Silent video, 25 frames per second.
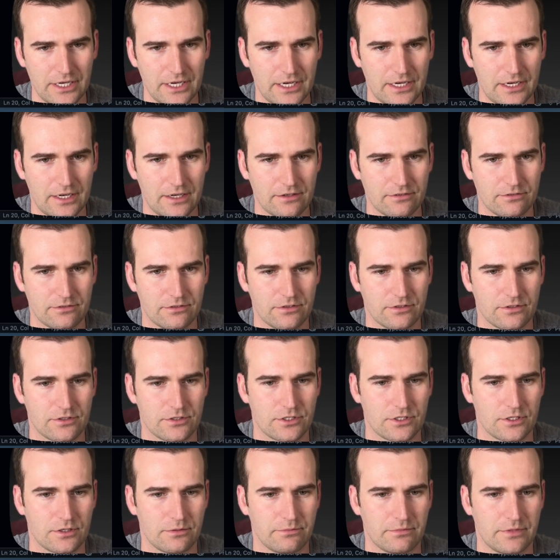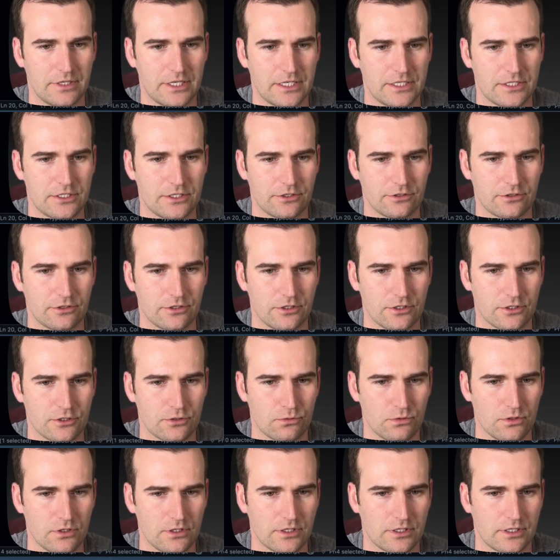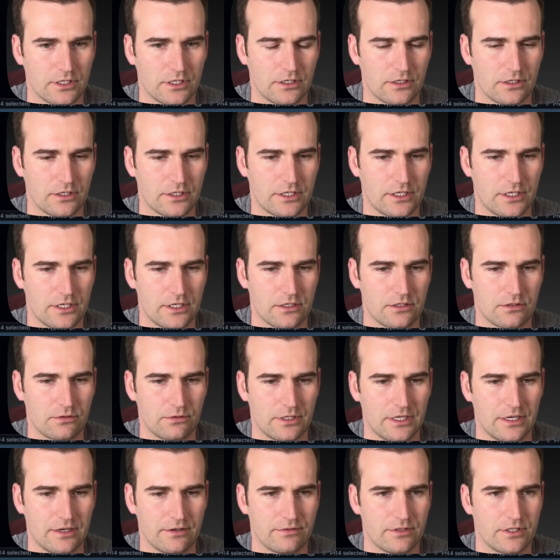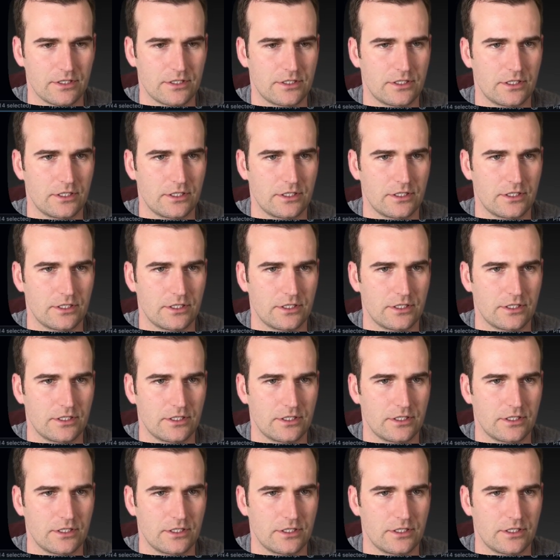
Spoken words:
we have some asynchronous work, in our case we have